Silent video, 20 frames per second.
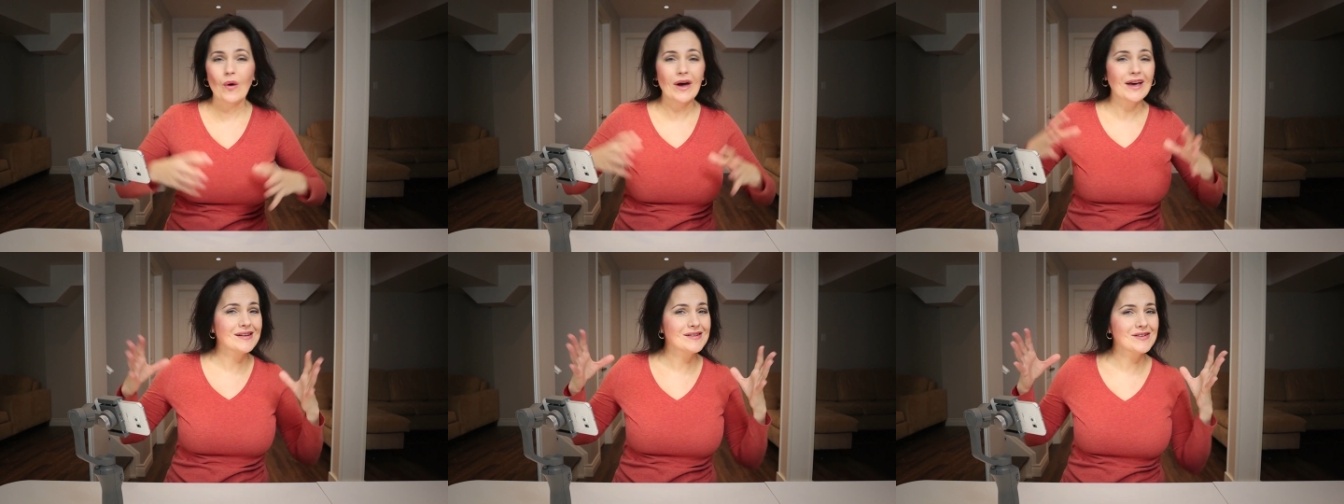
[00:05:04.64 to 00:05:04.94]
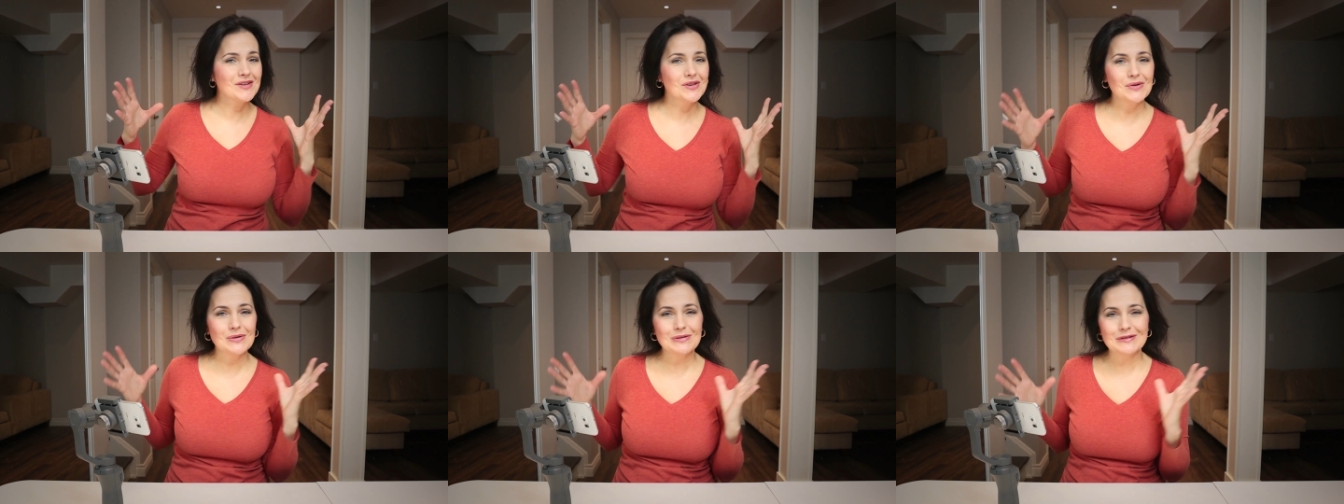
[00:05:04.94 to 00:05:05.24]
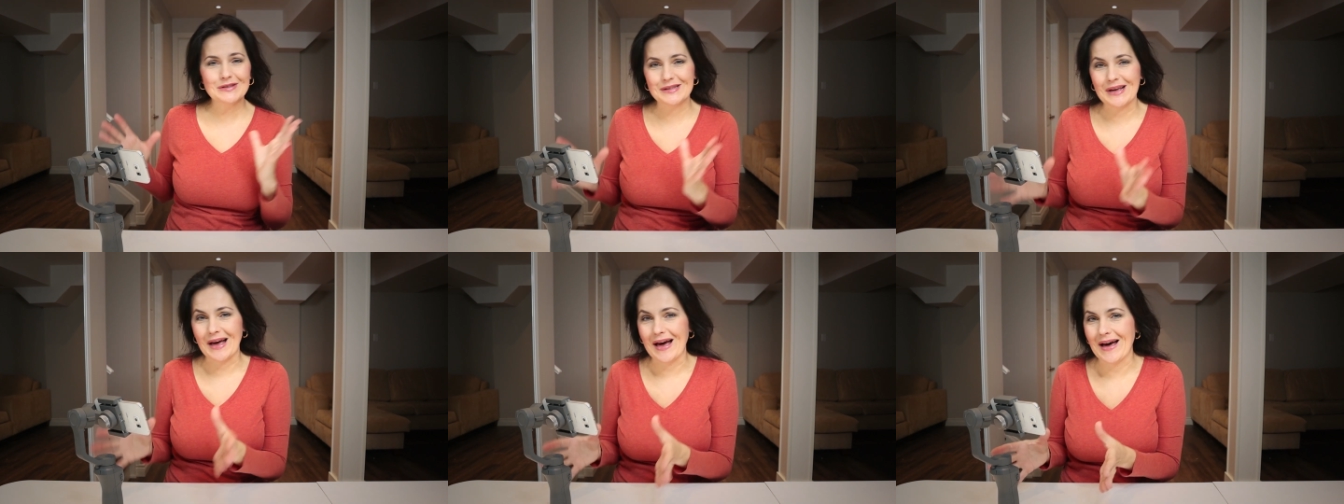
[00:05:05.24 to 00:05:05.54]
when they
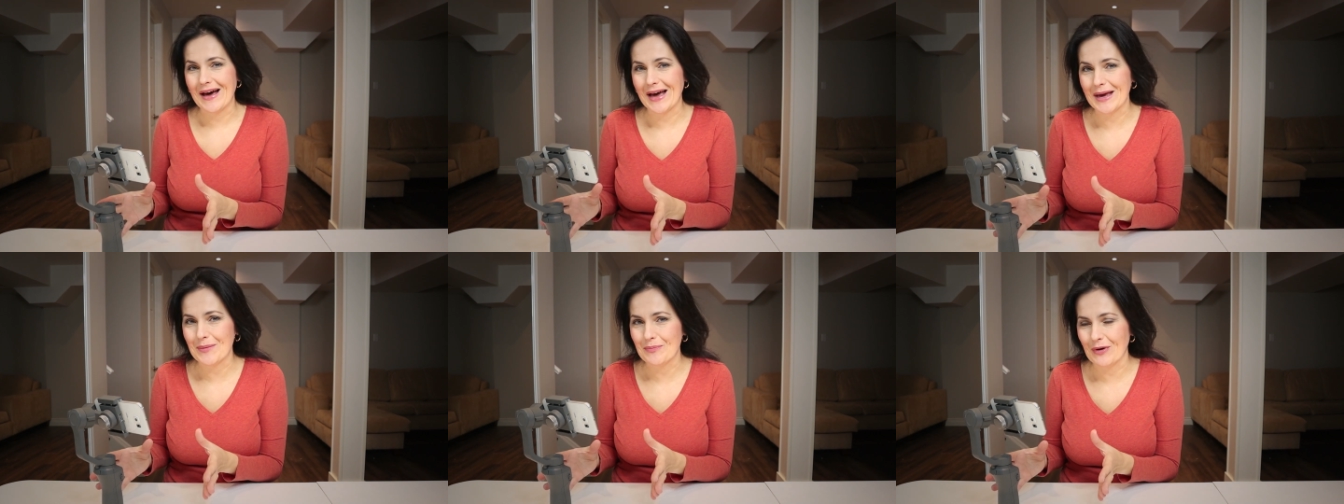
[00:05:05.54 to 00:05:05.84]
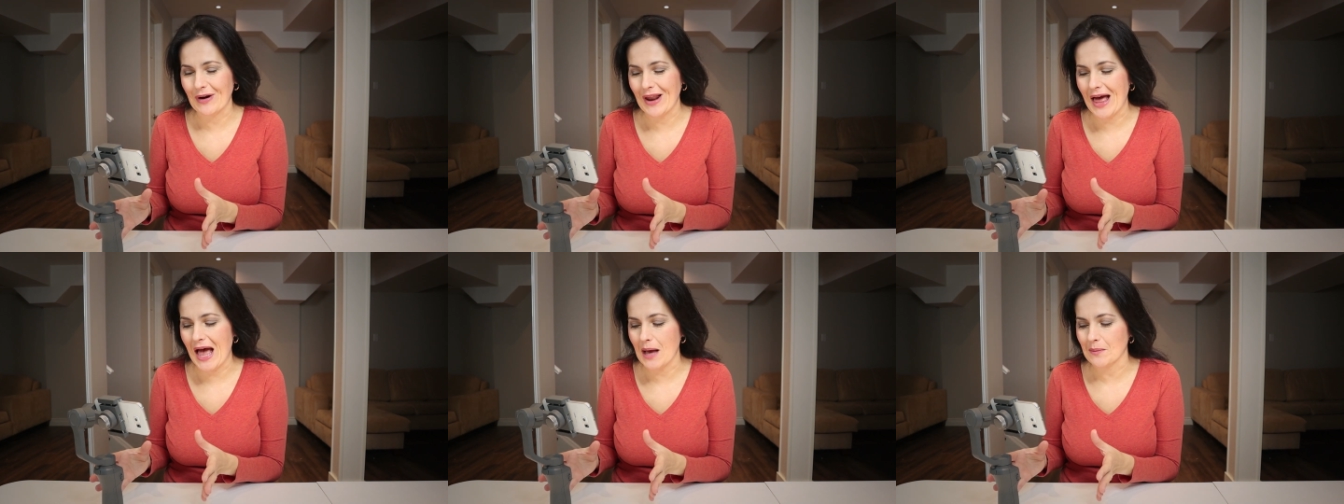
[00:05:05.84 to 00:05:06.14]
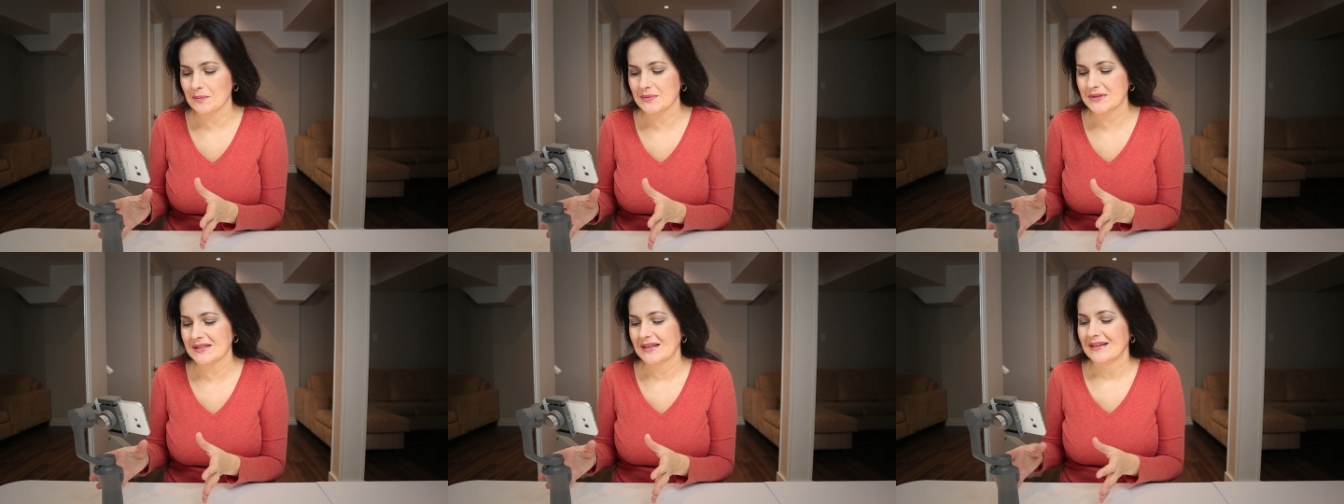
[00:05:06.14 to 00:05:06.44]
use
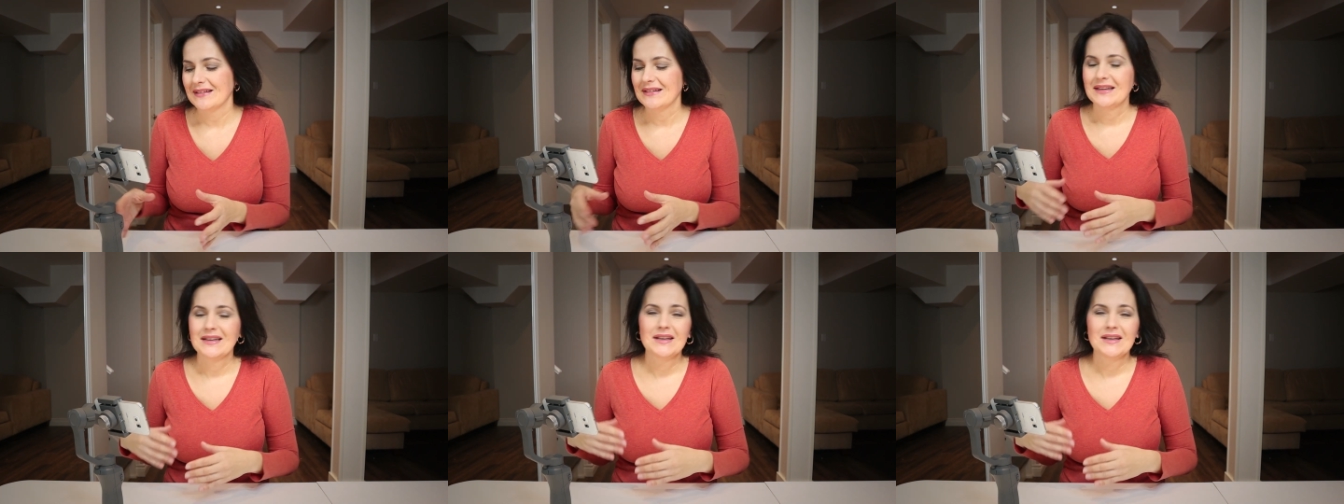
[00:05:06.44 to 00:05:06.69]
hyperlapse,